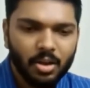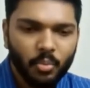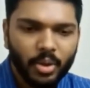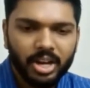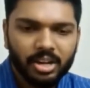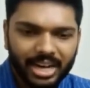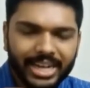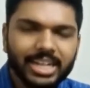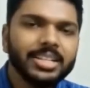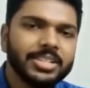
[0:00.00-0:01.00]
Well, a
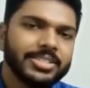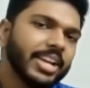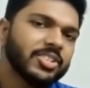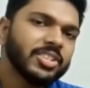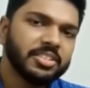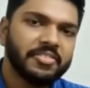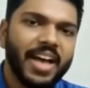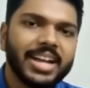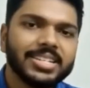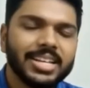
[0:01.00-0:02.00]
rider in this section is the
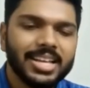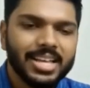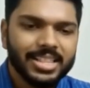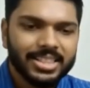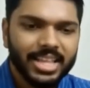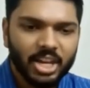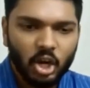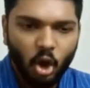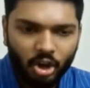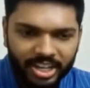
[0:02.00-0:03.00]
fact that the
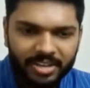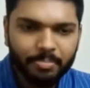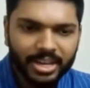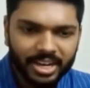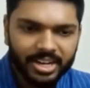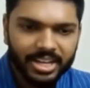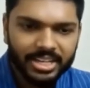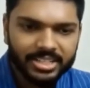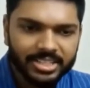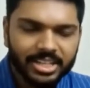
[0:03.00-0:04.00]
lock-in period
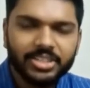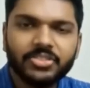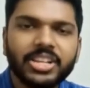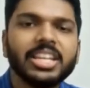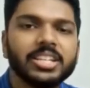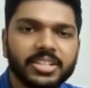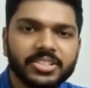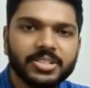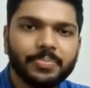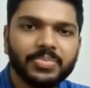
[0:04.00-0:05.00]
is 3
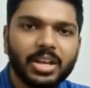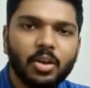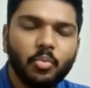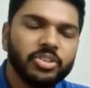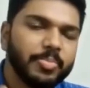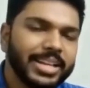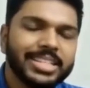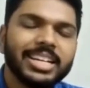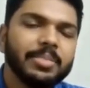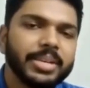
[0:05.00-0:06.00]
years, which
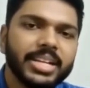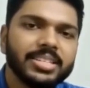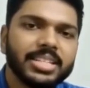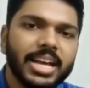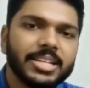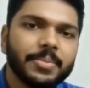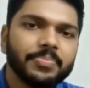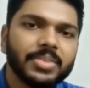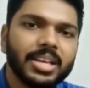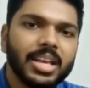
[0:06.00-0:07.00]
basically means that
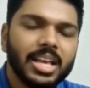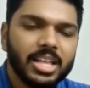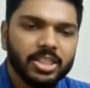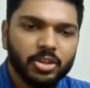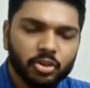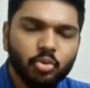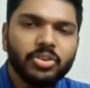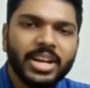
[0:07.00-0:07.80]
the new